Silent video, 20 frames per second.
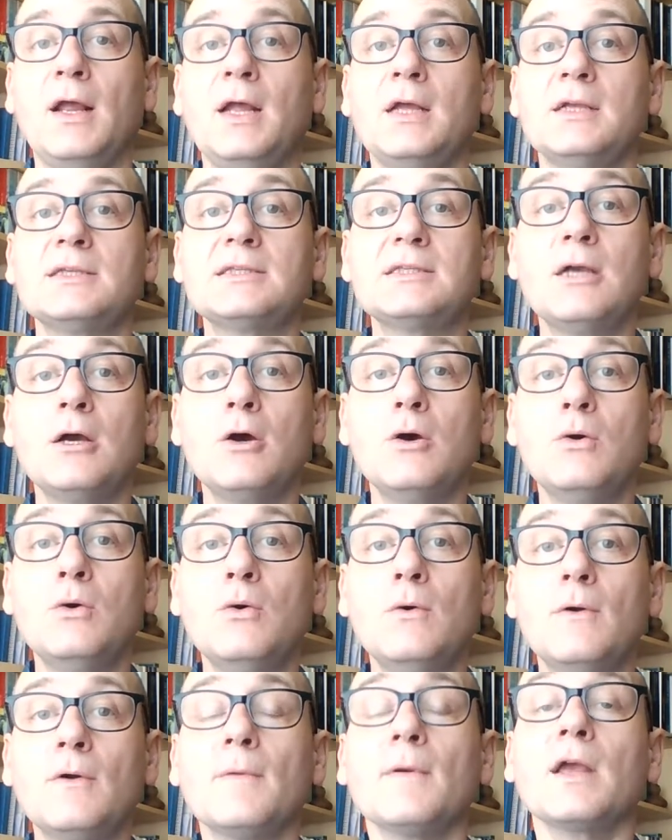
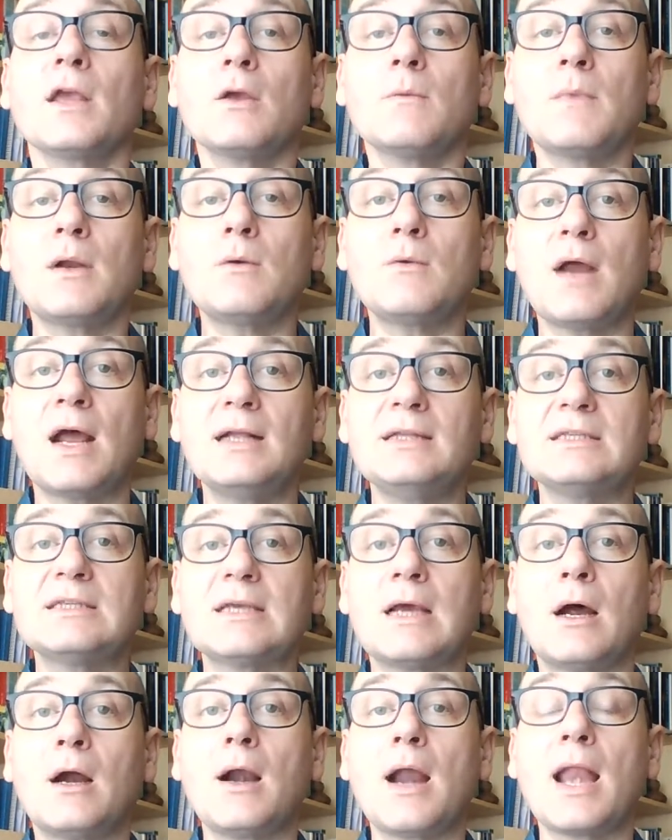So, human
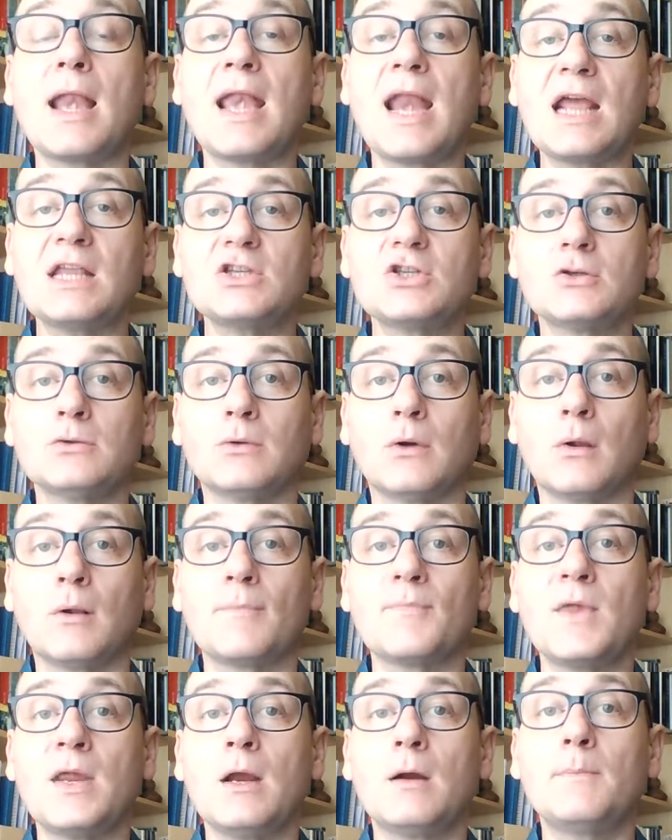rights are
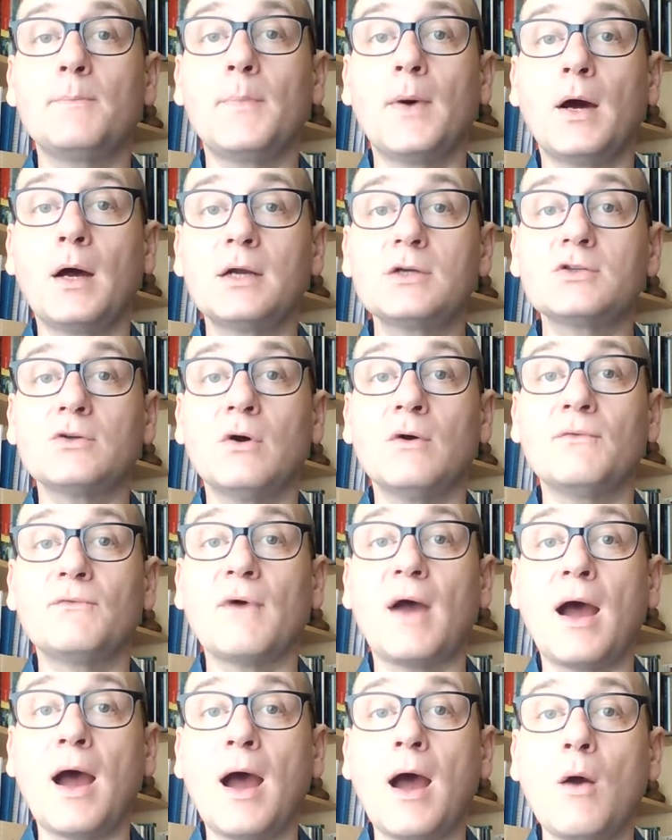natural. They are part of
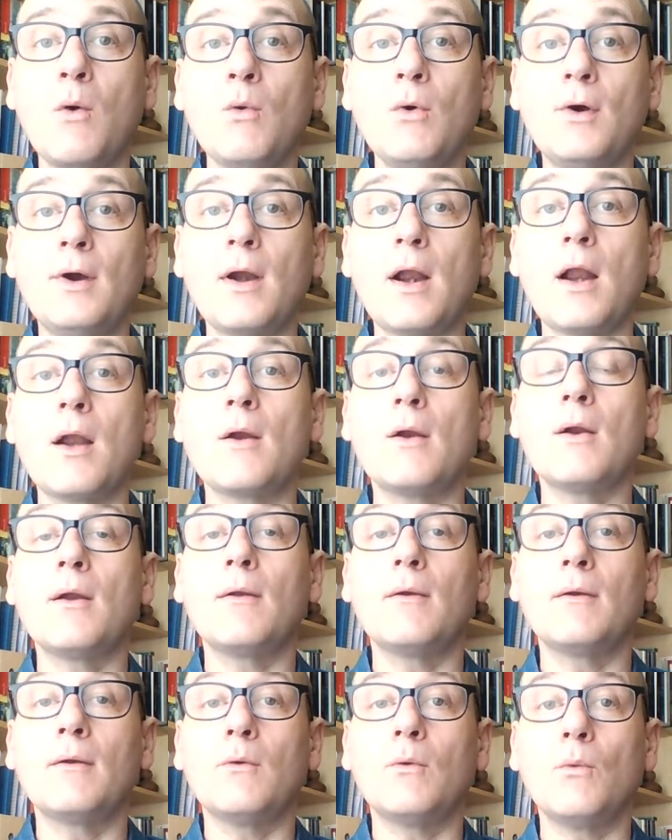our
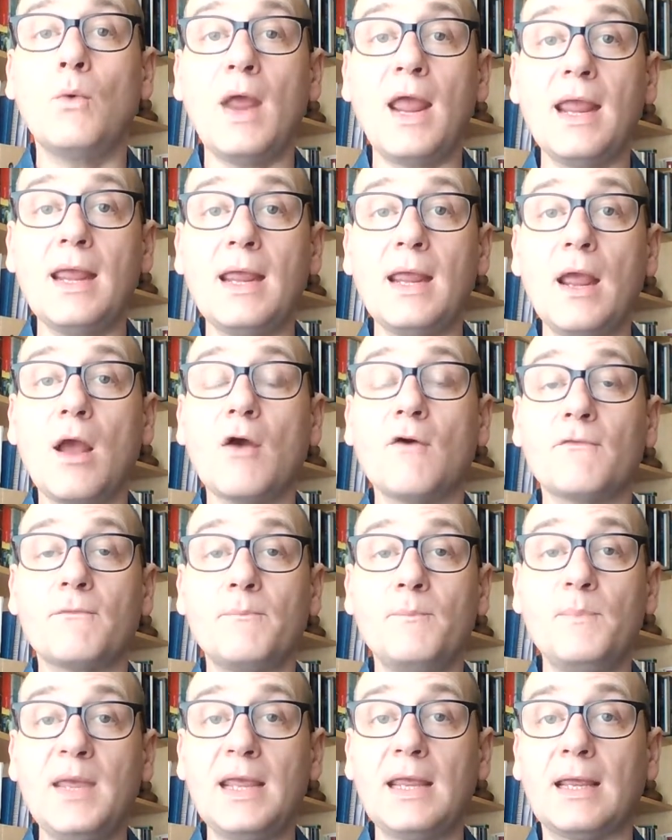way of
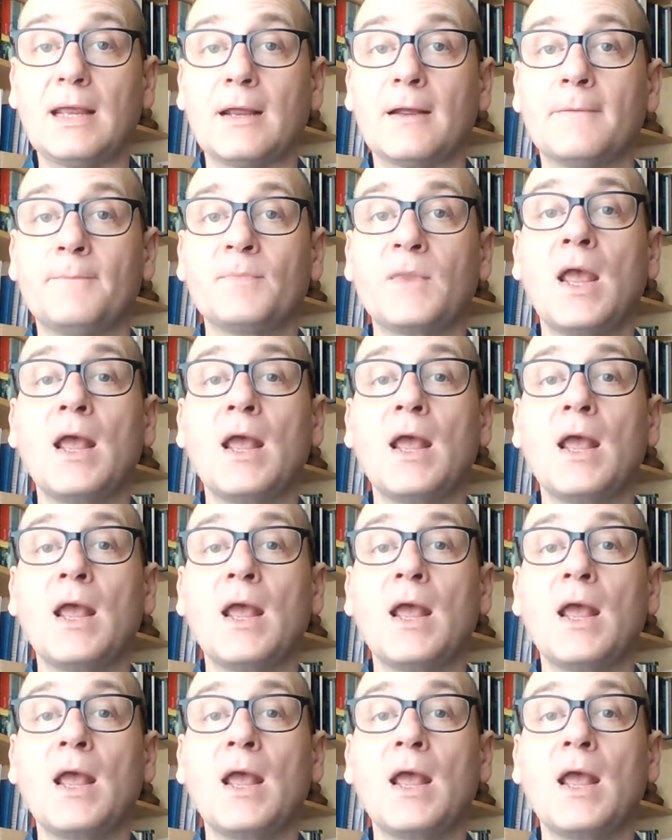being.